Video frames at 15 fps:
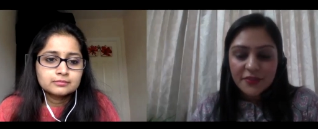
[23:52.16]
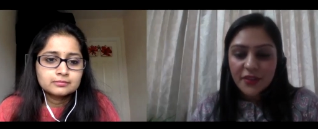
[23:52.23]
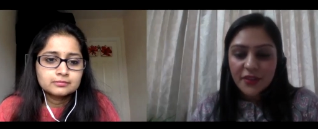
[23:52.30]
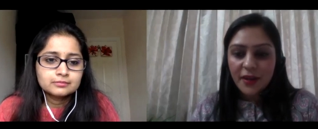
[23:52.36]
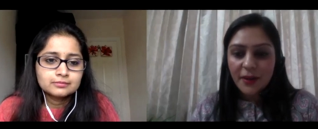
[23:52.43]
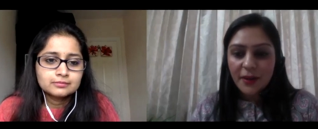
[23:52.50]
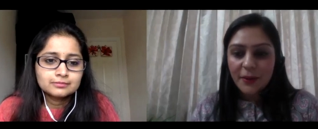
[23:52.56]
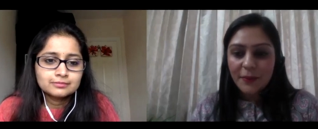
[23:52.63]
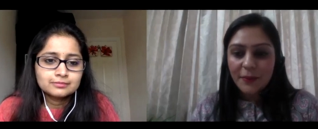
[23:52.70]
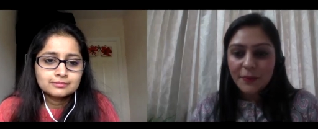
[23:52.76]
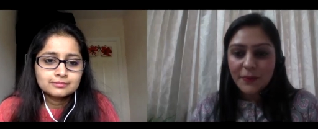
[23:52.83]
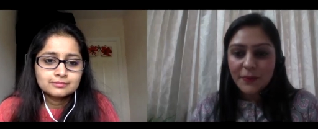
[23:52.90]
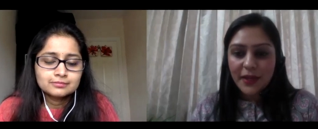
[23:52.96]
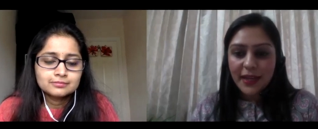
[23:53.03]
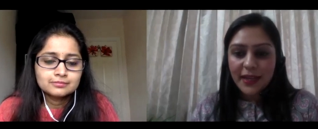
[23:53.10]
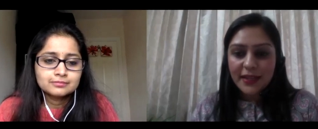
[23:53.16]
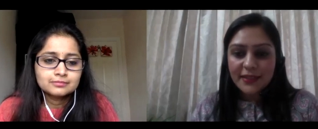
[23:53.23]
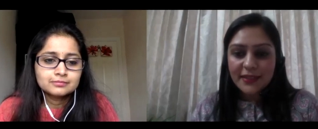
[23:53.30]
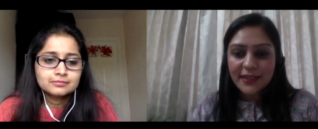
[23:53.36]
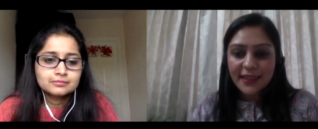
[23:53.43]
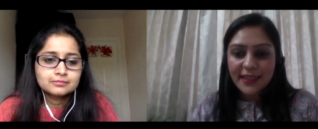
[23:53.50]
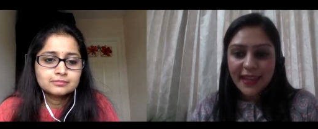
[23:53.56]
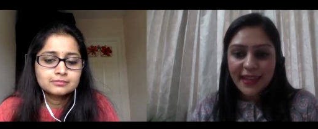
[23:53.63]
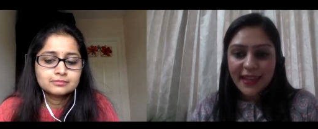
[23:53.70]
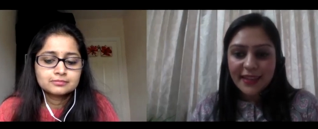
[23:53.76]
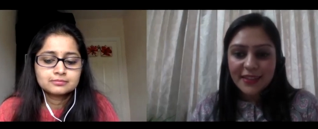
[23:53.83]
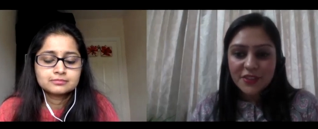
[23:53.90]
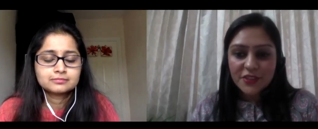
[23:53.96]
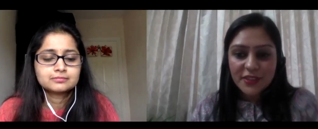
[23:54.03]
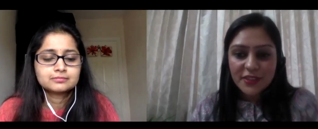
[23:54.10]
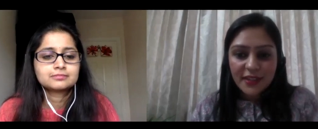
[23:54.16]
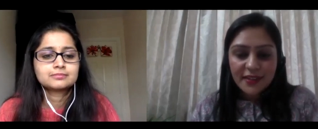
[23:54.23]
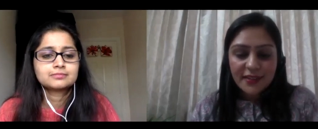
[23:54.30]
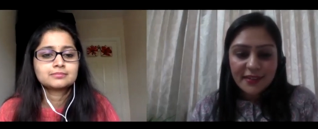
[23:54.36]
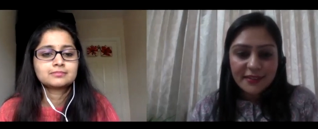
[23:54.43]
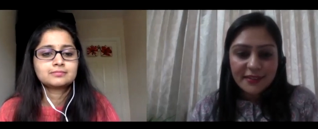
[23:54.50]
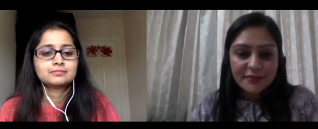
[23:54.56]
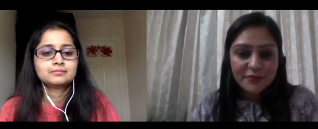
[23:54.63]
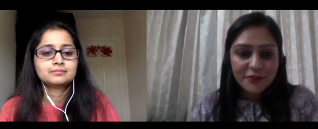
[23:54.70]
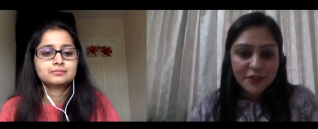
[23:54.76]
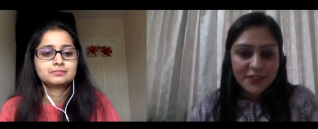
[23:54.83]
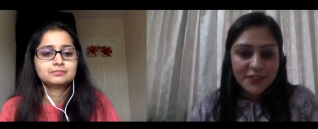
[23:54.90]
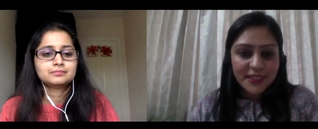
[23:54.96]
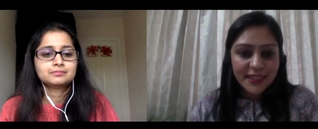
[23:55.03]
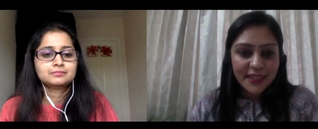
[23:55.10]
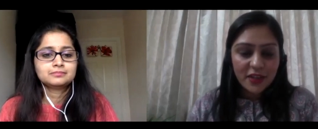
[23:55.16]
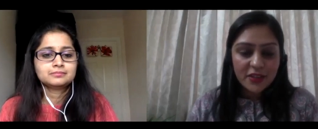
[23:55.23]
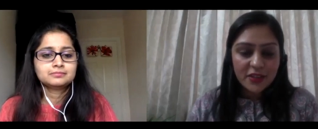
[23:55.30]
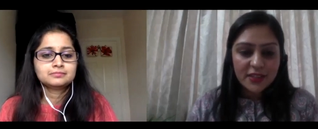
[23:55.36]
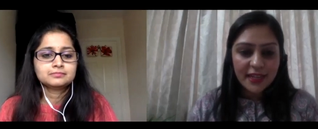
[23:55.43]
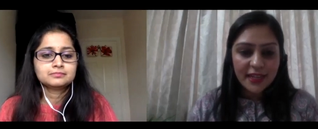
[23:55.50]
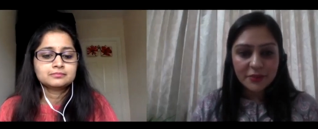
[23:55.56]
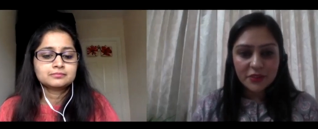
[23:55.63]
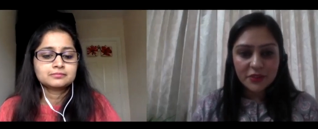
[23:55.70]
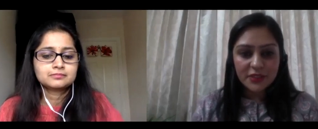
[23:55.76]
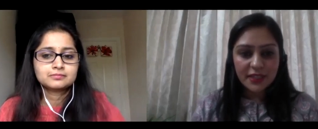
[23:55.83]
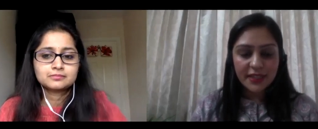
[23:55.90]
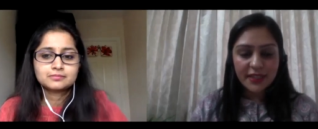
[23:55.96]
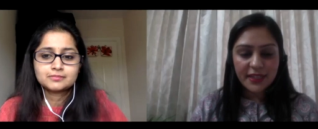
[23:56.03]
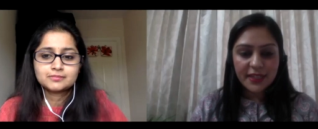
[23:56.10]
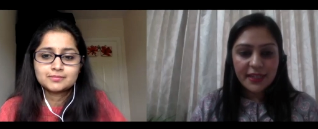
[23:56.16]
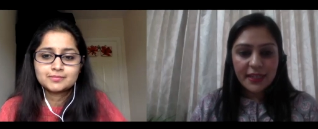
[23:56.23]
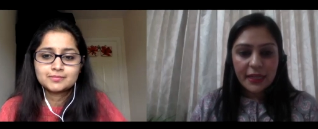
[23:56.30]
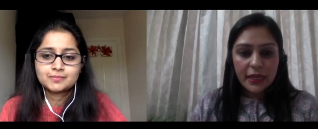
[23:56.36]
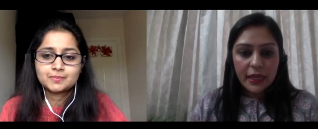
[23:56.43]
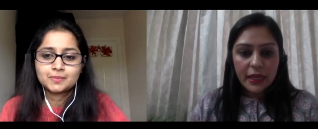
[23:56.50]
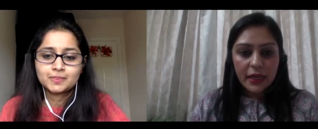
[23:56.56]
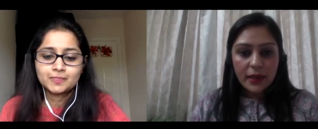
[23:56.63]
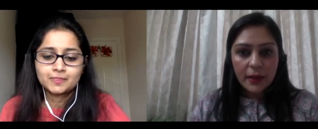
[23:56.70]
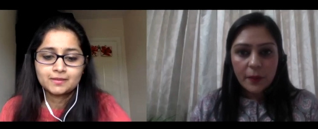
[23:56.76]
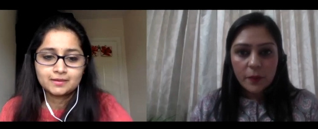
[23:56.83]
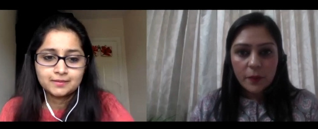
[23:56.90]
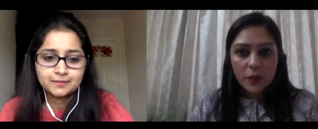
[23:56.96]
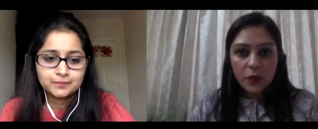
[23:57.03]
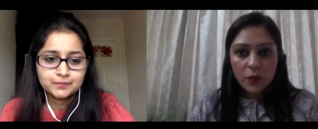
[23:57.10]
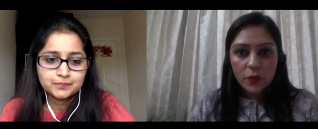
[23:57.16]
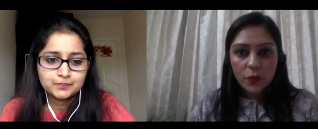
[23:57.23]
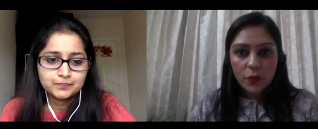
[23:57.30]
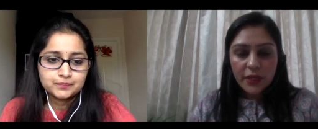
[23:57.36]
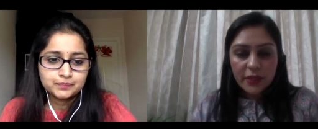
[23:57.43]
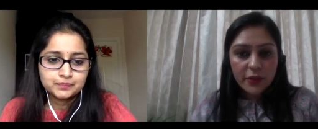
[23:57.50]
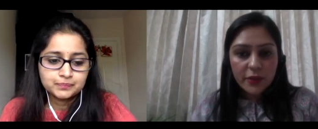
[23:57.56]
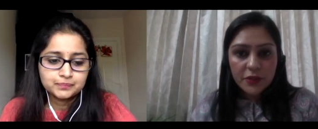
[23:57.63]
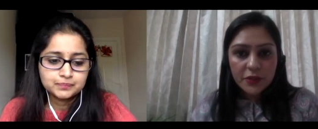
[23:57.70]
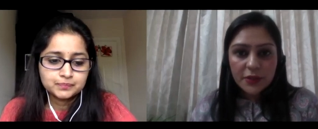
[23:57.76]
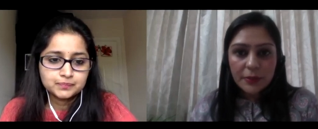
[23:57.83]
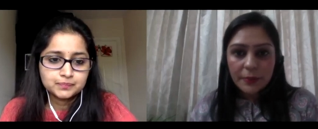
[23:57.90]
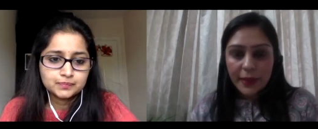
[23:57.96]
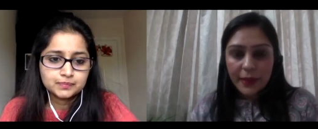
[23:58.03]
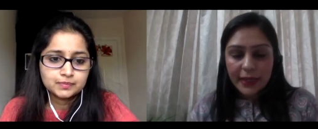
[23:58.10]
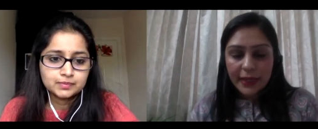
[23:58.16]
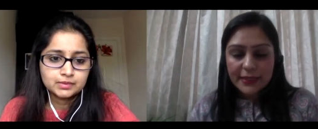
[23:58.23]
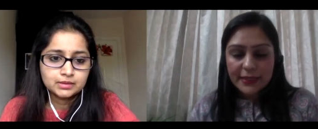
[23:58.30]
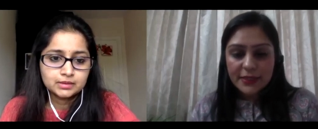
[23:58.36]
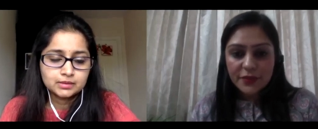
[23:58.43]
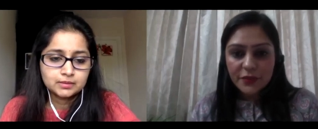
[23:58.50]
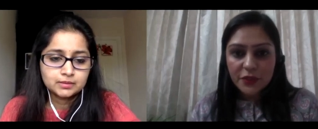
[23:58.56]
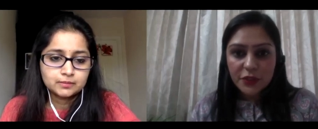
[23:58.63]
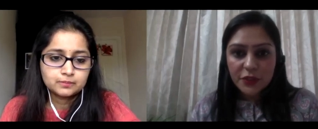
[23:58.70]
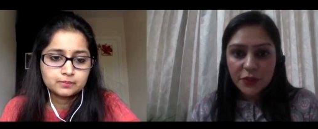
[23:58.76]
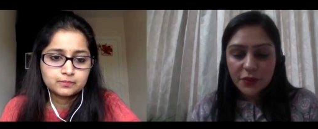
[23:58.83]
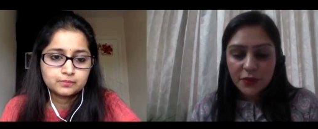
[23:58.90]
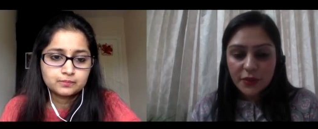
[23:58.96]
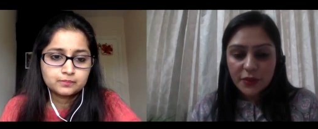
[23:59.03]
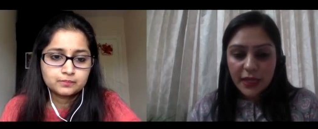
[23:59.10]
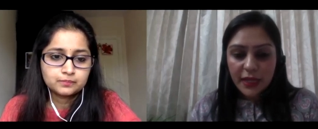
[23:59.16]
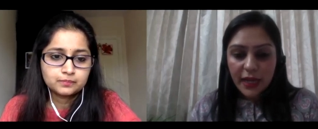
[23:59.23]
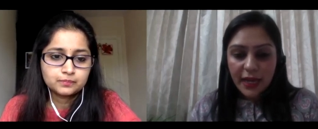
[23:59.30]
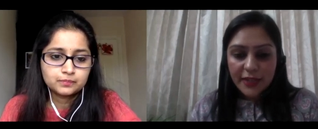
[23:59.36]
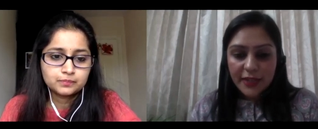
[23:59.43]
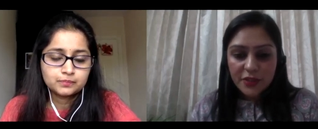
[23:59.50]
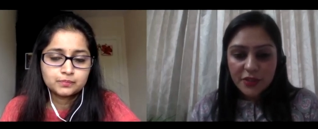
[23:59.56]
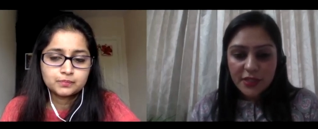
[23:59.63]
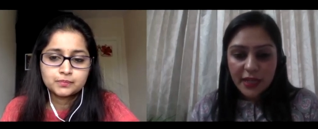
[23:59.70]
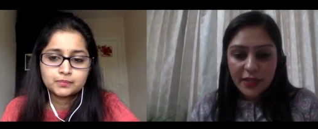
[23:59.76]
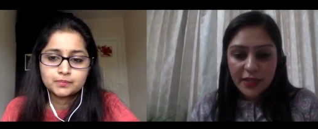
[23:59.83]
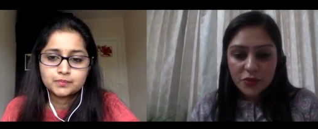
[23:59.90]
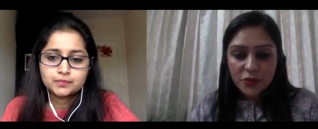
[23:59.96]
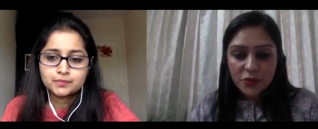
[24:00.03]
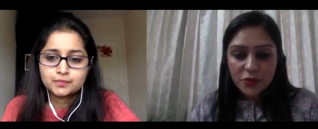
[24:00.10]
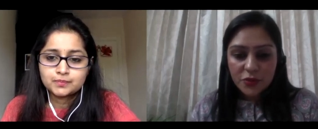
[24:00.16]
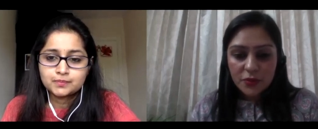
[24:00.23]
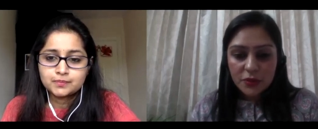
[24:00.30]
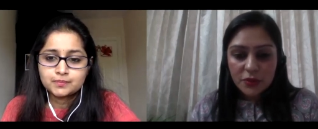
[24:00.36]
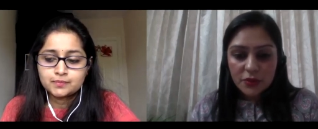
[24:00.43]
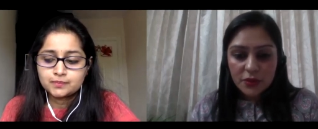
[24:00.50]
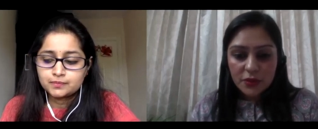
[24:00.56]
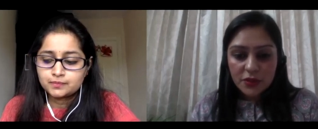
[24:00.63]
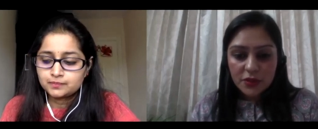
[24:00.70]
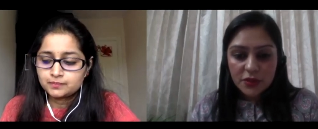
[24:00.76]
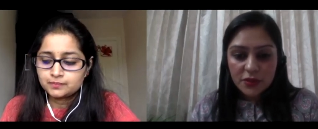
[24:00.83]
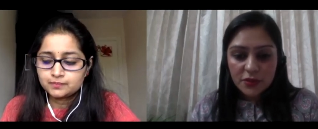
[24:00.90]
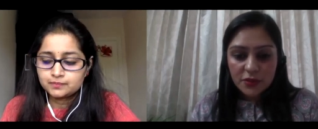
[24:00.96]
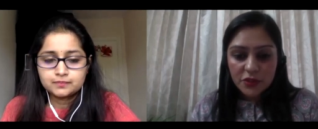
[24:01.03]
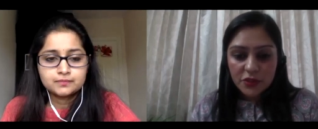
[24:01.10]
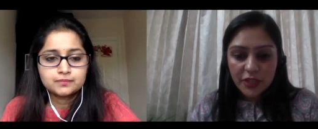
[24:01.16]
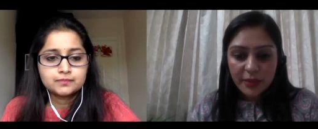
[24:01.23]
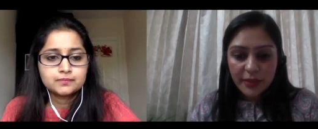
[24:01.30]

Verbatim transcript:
Speaker 1: and I thank Anjana for taking our time today. We are going to compile this video. I just had to share my